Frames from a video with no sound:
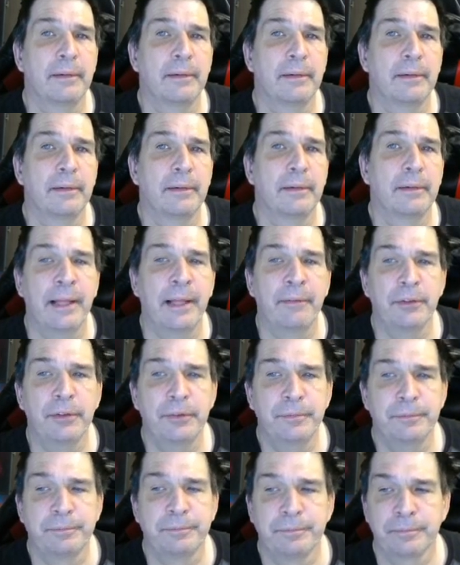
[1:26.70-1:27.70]

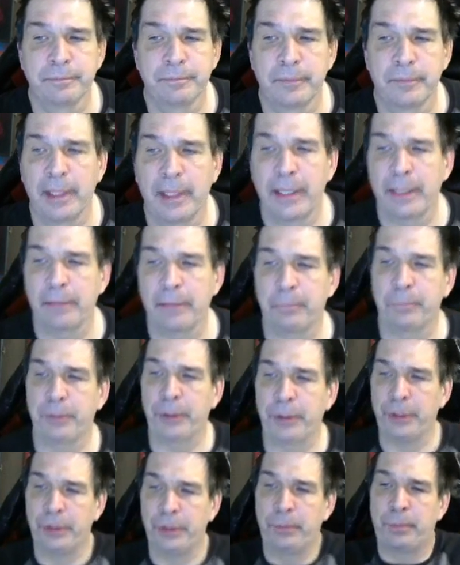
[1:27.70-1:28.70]
level. Like
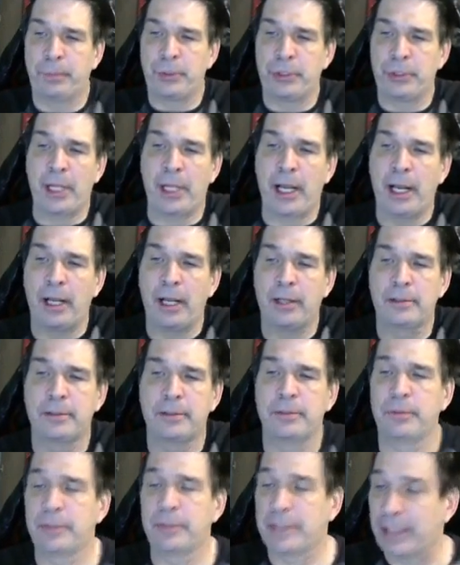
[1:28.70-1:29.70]
you could do
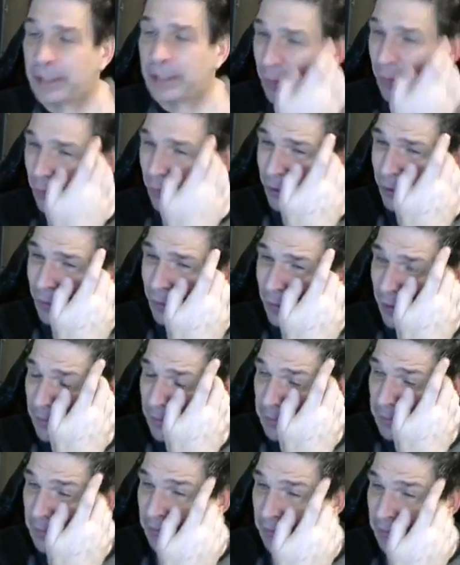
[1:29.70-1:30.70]
projabs, which I don't really
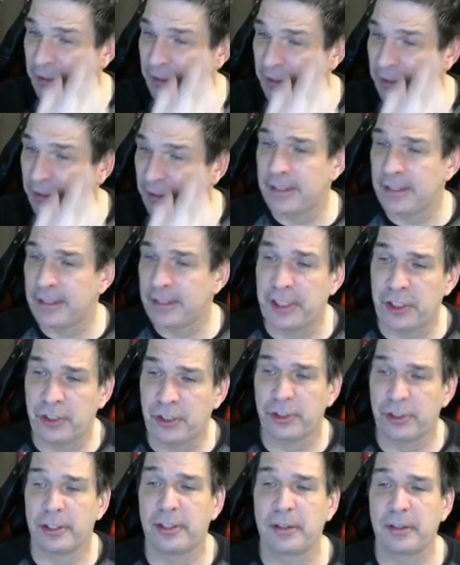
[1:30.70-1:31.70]
recommend for kids.
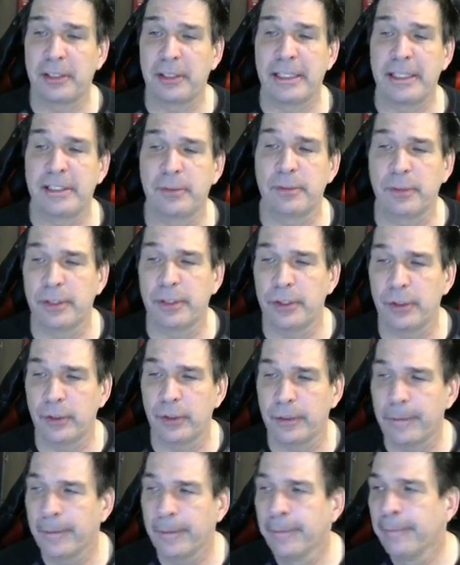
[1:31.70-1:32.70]
T-shirts are the easy way to do
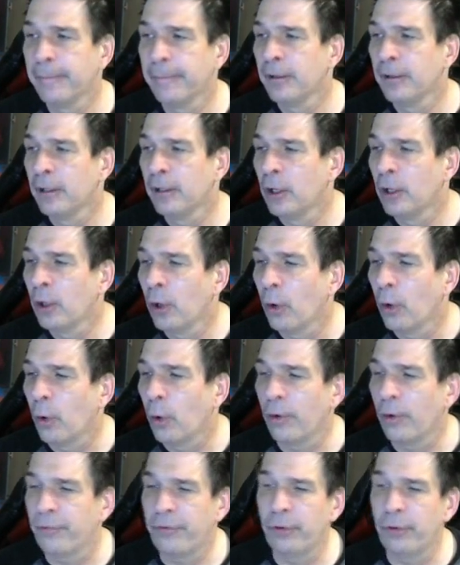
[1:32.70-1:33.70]
it.
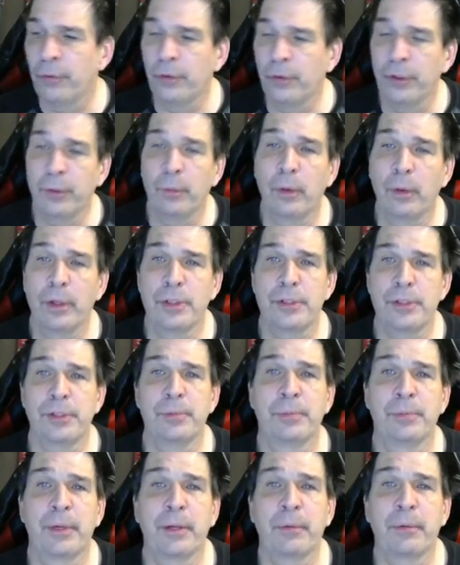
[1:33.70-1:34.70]
Or if you really want
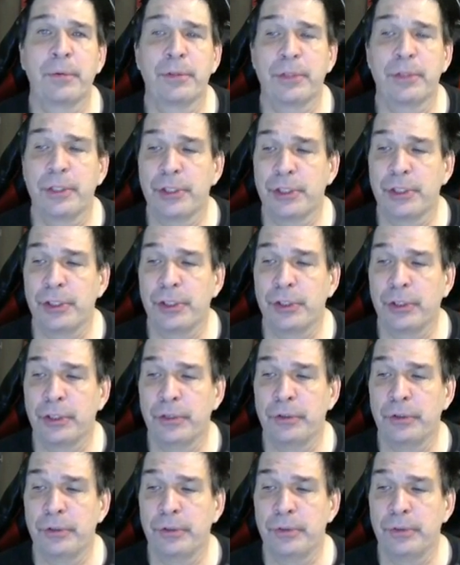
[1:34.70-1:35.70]
to break with tradition, you
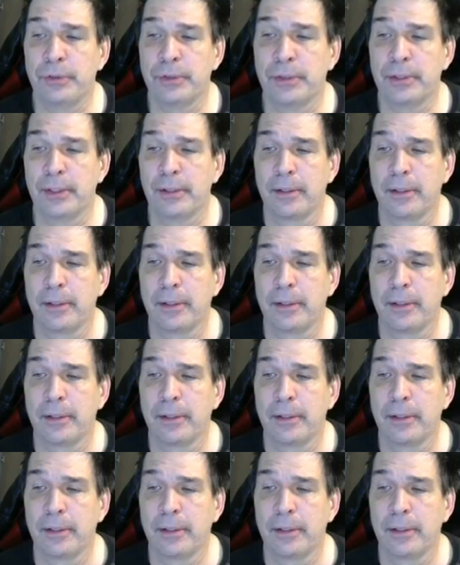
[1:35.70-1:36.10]
can use